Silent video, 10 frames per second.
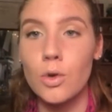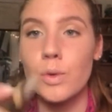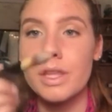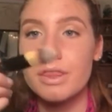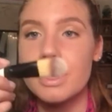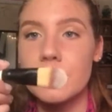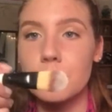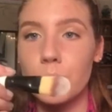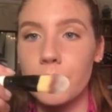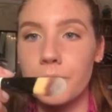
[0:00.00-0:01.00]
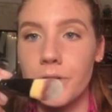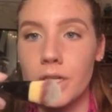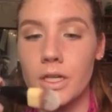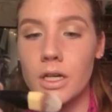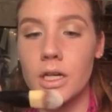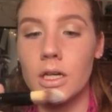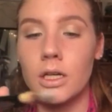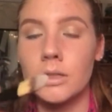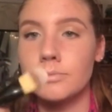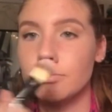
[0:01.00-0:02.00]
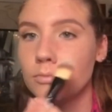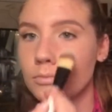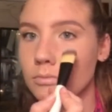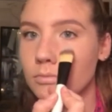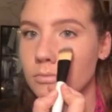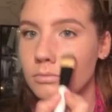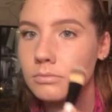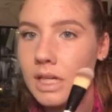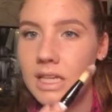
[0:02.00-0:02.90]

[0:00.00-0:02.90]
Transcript: with this Morphe I